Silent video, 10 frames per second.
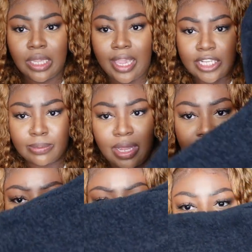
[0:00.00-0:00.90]

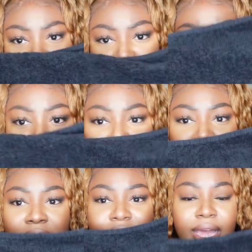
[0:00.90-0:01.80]
cosmetology or
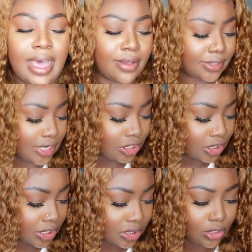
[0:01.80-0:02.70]
hair towels and
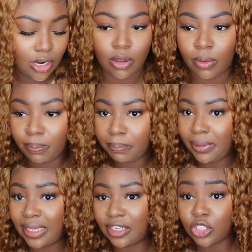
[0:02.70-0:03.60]
just, you know,
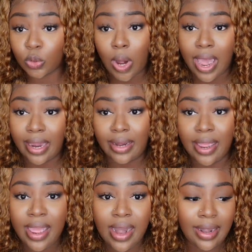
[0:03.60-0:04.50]
let it dry
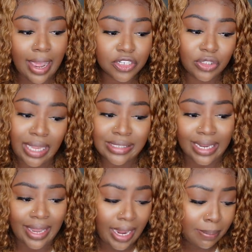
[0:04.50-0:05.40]
naturally as
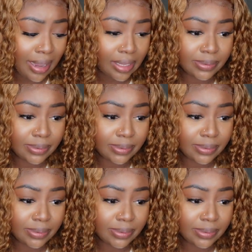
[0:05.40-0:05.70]
I came back